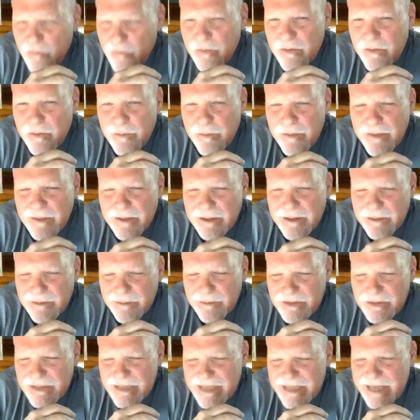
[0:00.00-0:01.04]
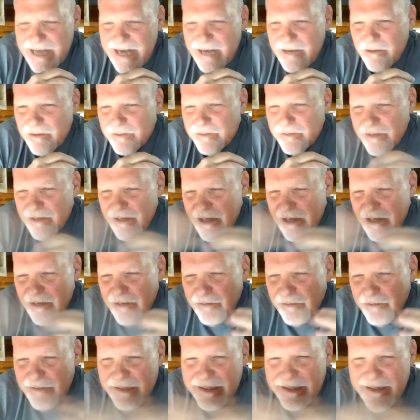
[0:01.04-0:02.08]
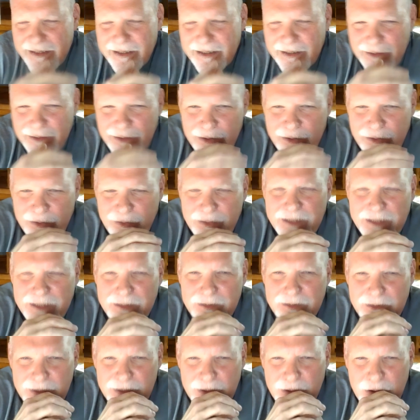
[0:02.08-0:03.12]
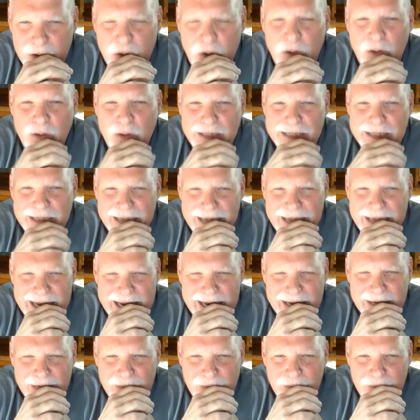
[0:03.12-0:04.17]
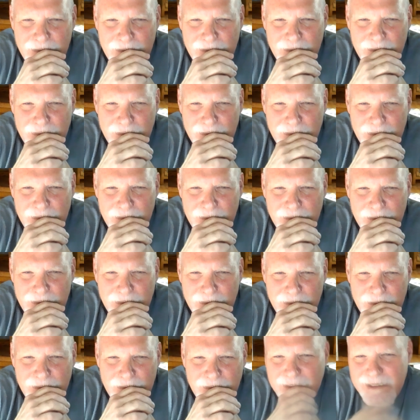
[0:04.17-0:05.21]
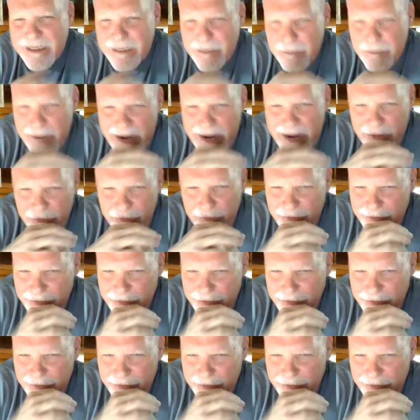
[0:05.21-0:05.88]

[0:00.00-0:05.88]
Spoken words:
the scale of stuff, and they're calling and wanting to know what I think